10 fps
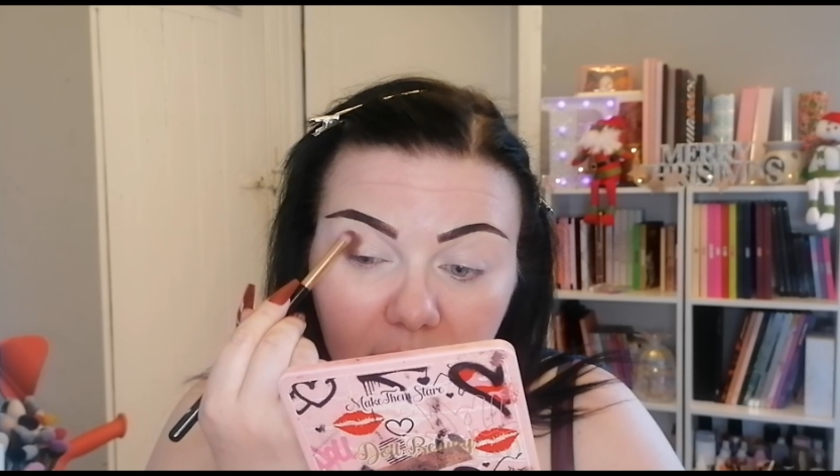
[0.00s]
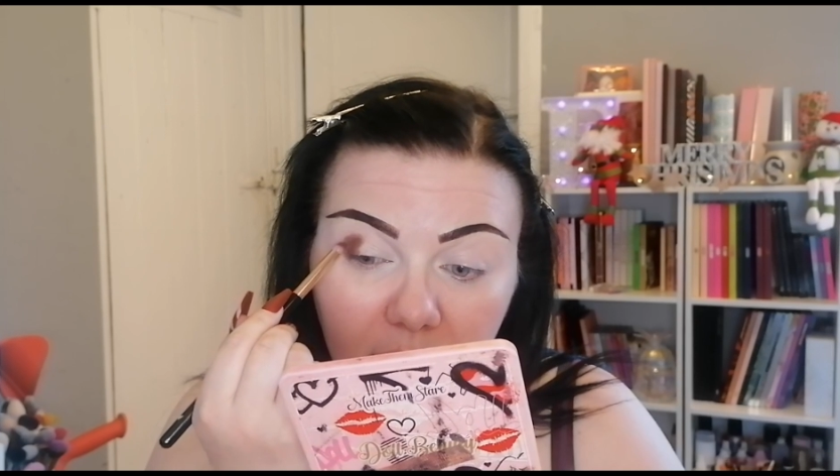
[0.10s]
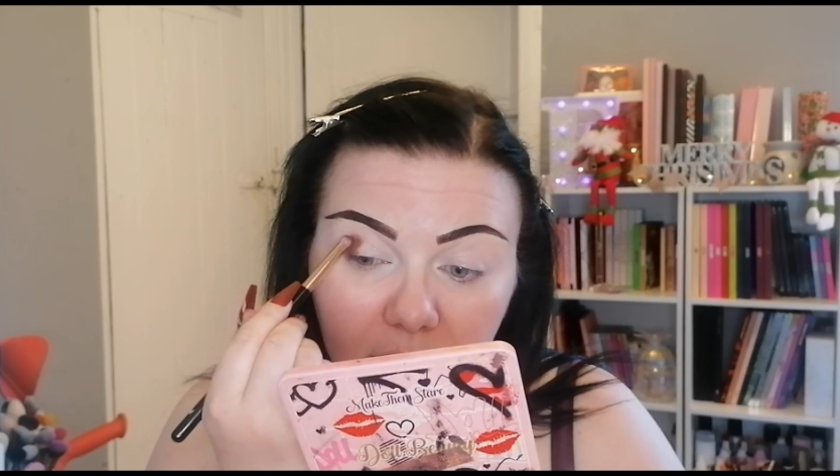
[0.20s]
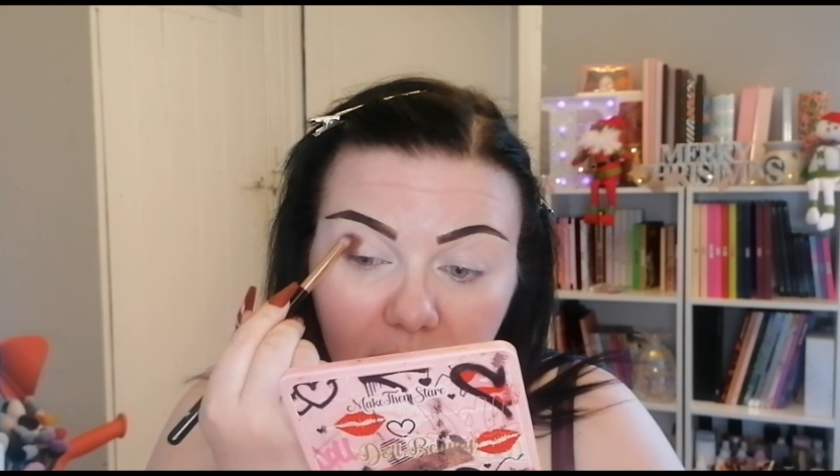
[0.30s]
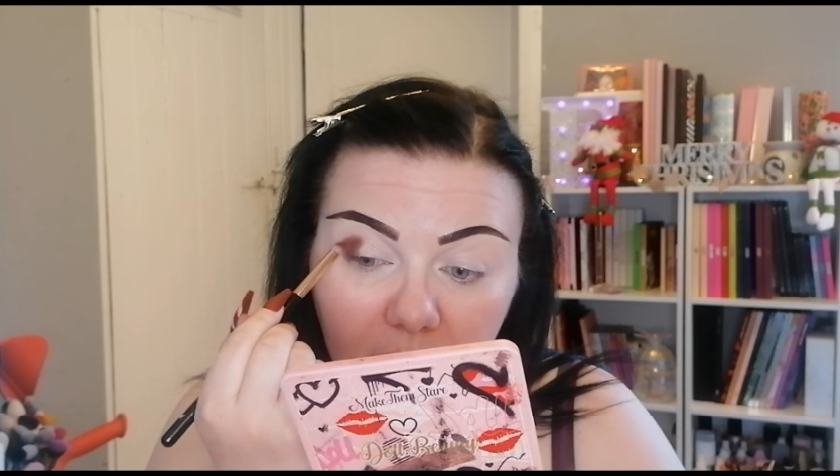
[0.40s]
the
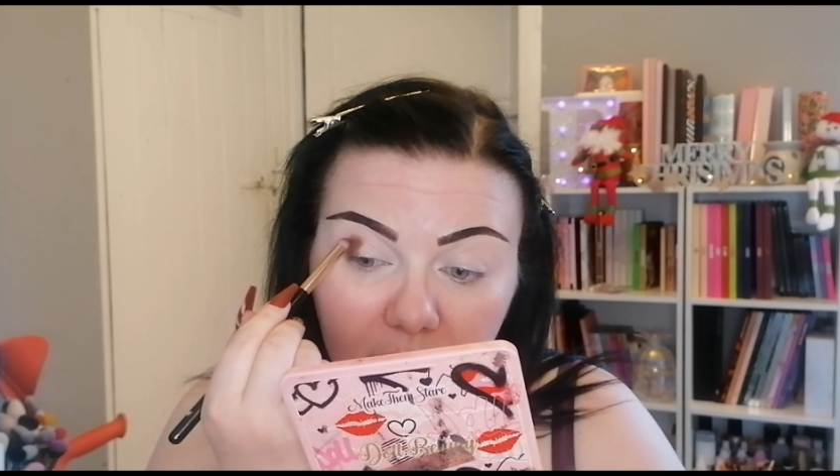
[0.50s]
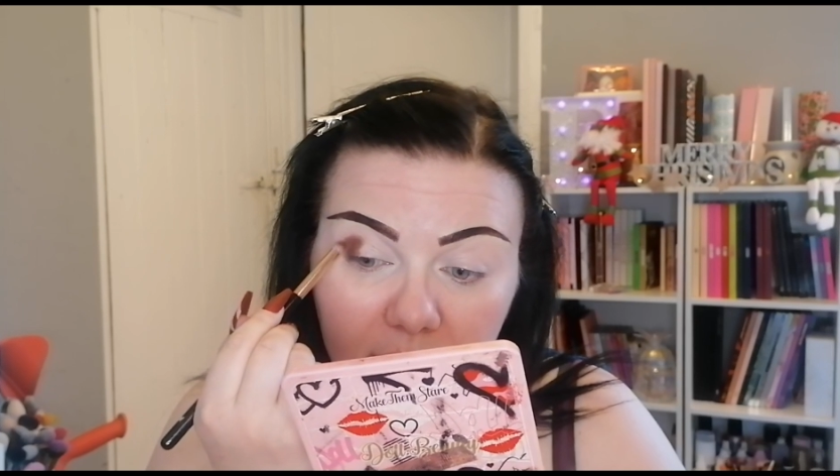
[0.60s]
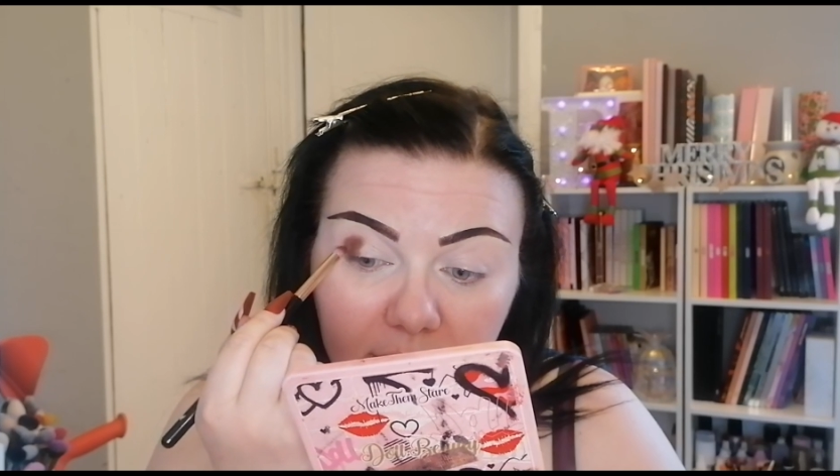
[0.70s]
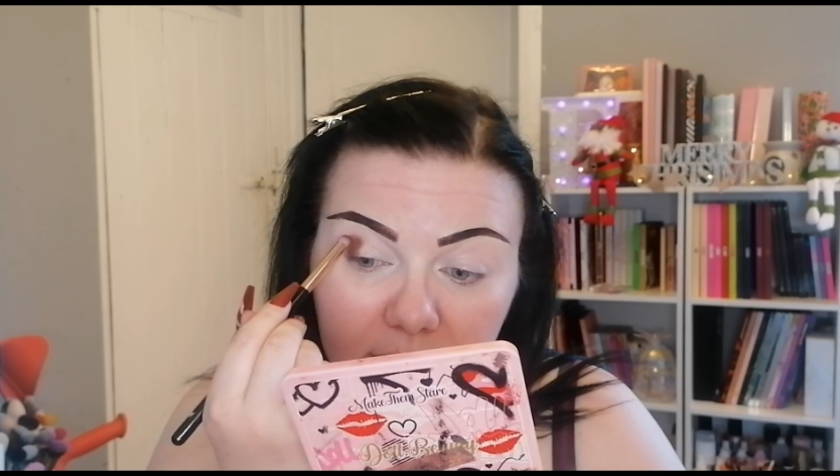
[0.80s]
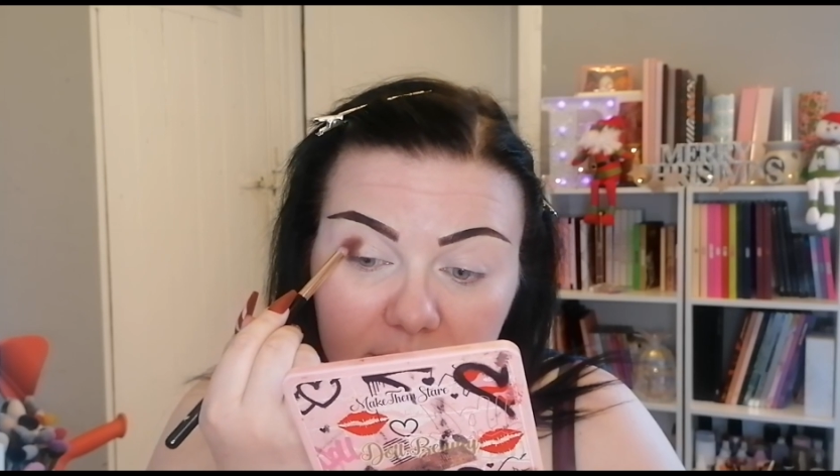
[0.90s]

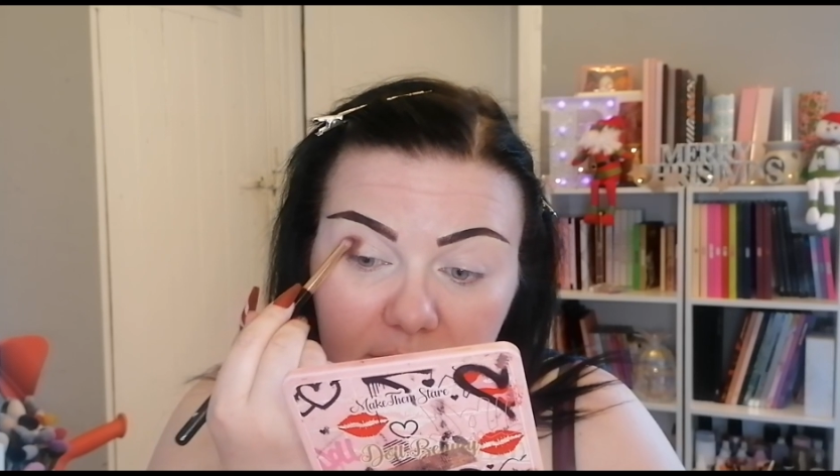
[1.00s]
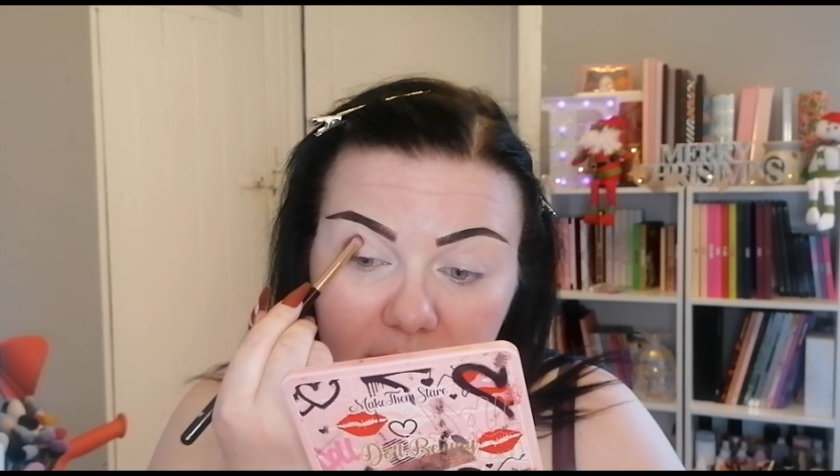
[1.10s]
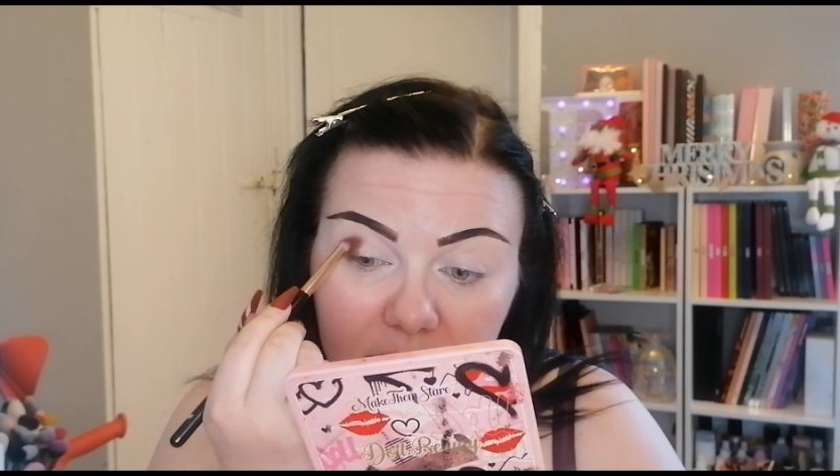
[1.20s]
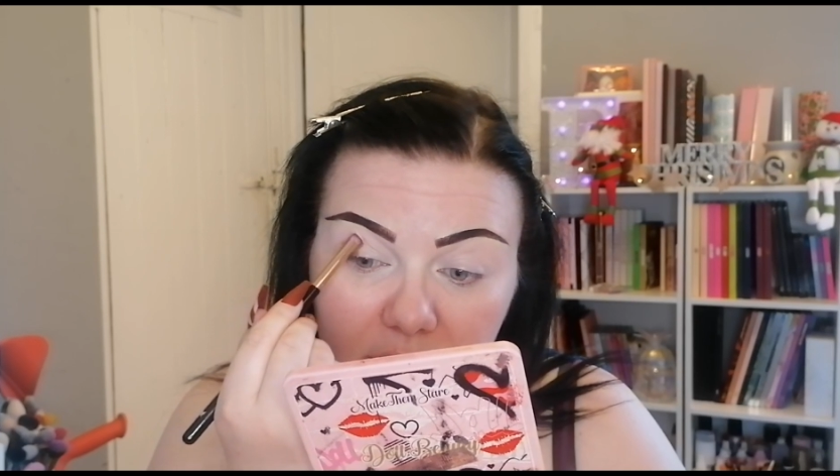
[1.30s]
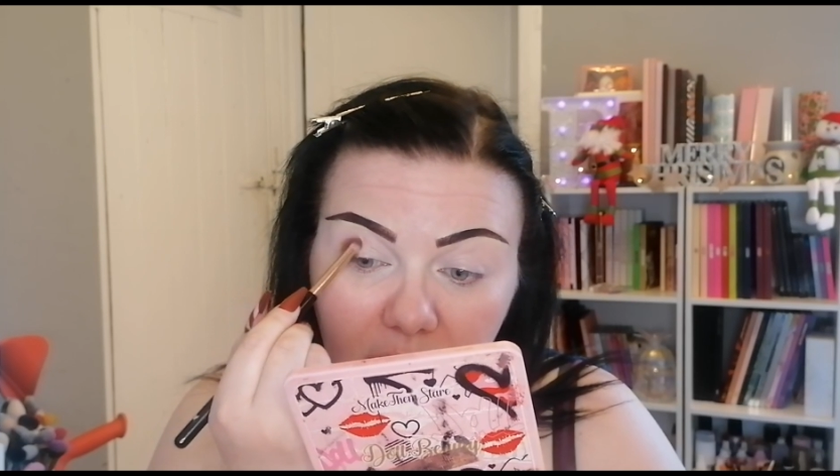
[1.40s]
longest
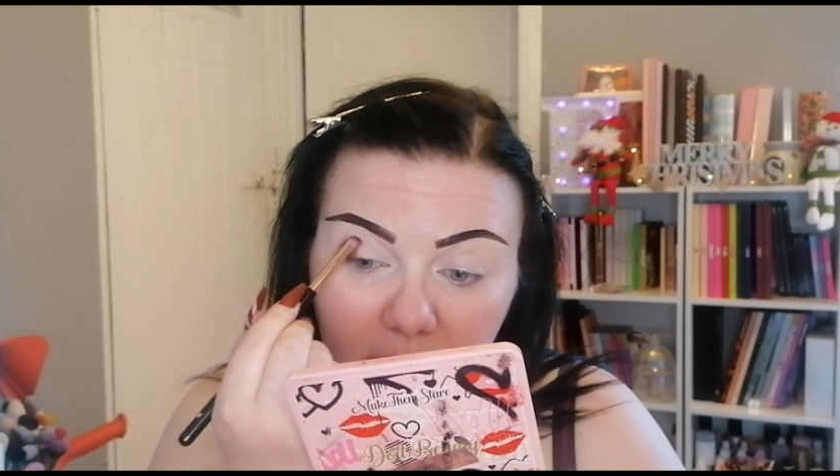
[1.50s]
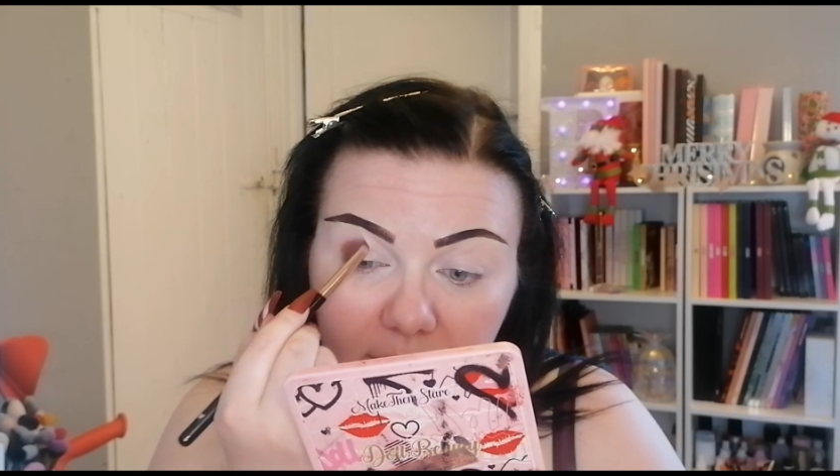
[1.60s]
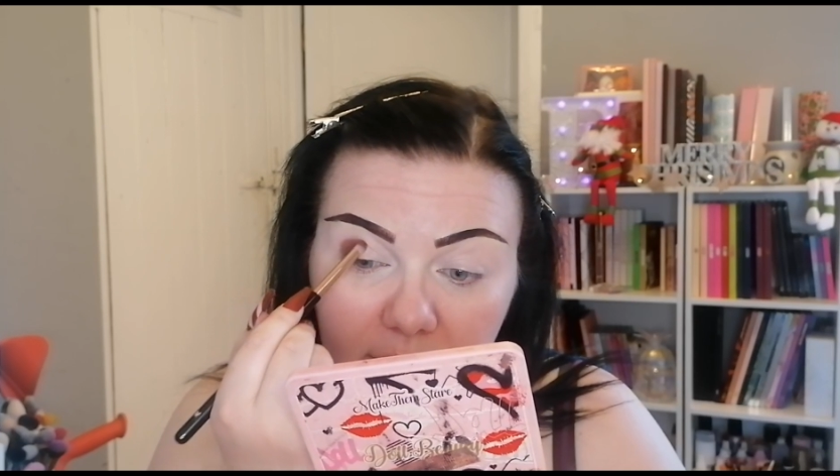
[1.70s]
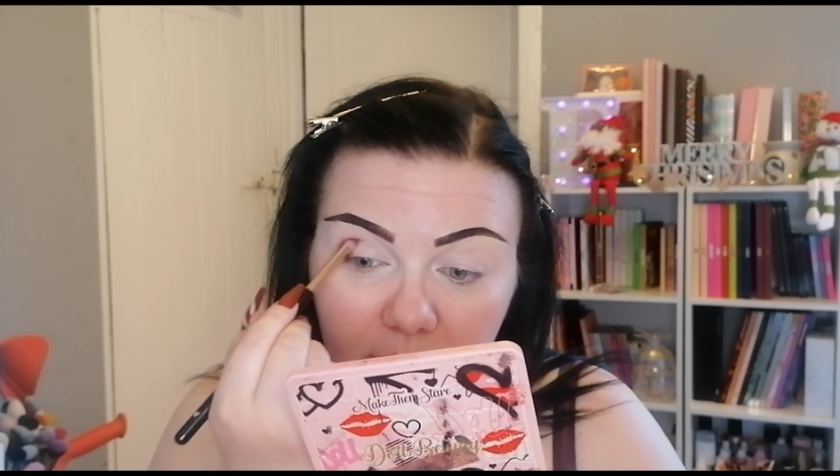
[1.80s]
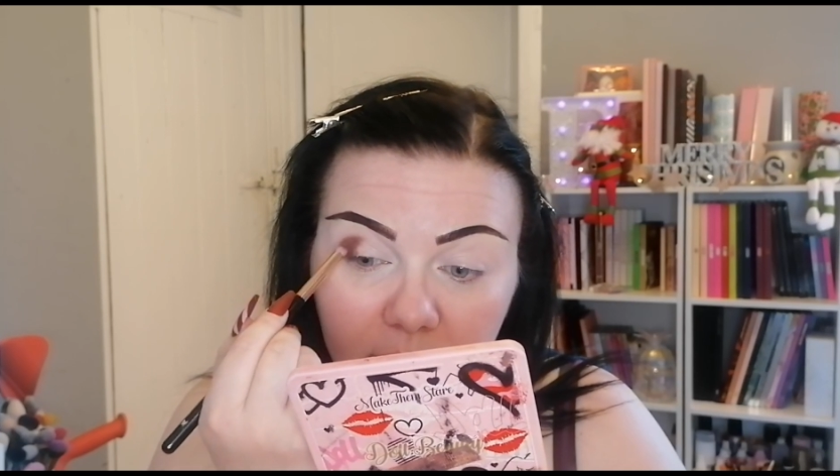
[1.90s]

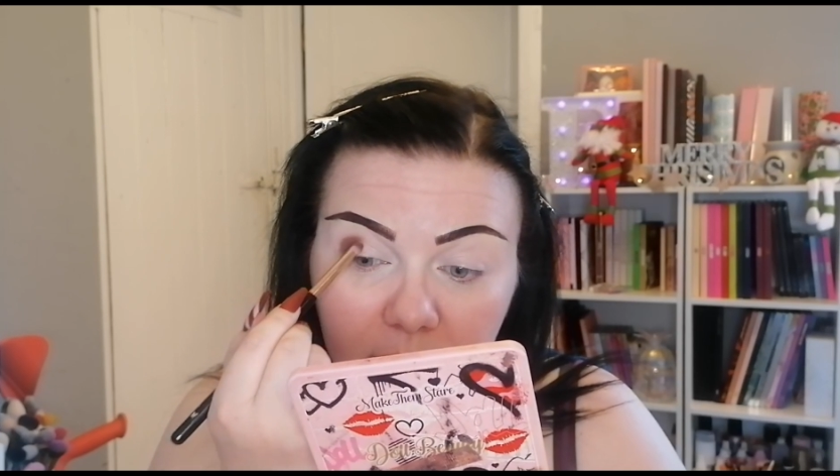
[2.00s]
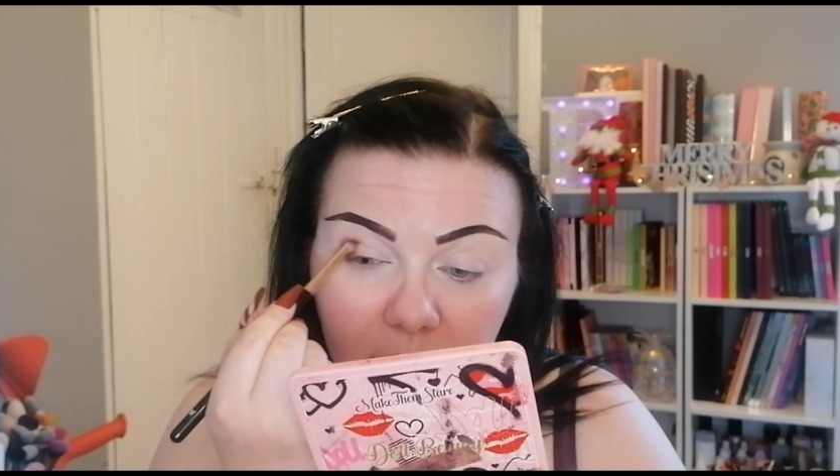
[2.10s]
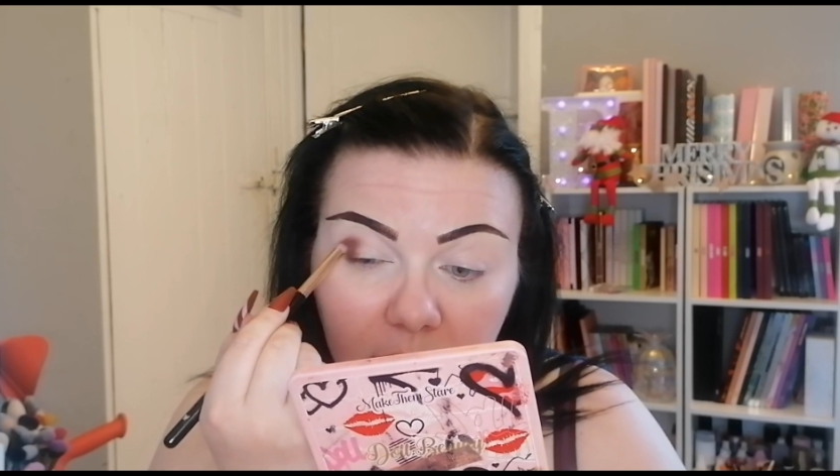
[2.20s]
time